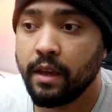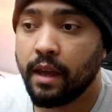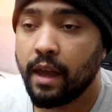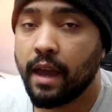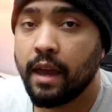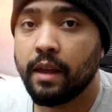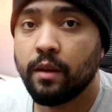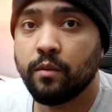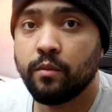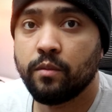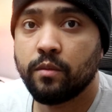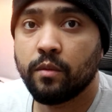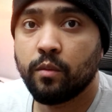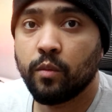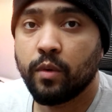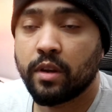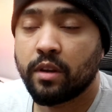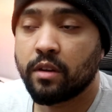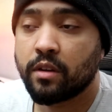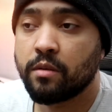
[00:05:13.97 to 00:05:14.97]
and
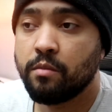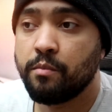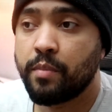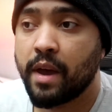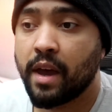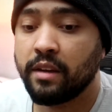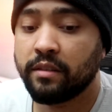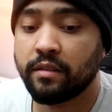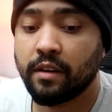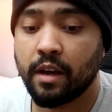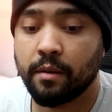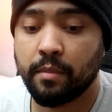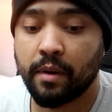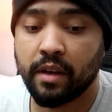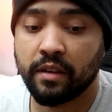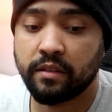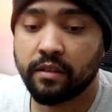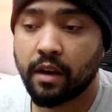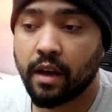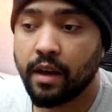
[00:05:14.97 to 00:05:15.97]
we can compare side by
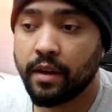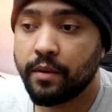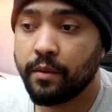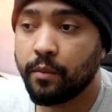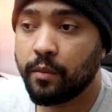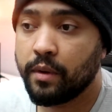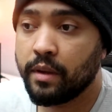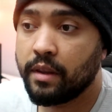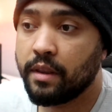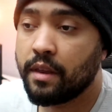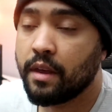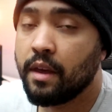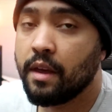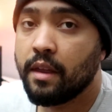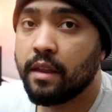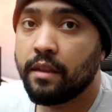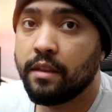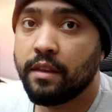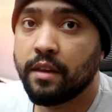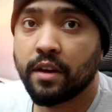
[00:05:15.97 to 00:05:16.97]
side with
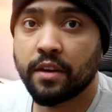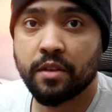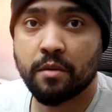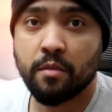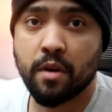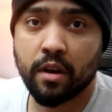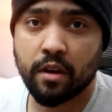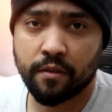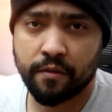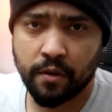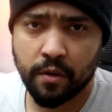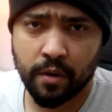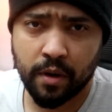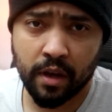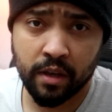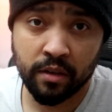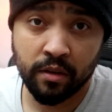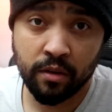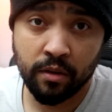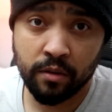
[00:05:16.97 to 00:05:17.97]
the other microphone
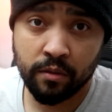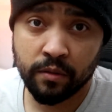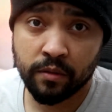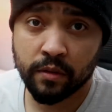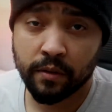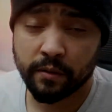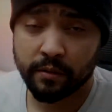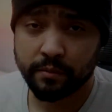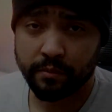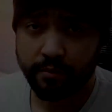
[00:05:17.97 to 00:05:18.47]
I use.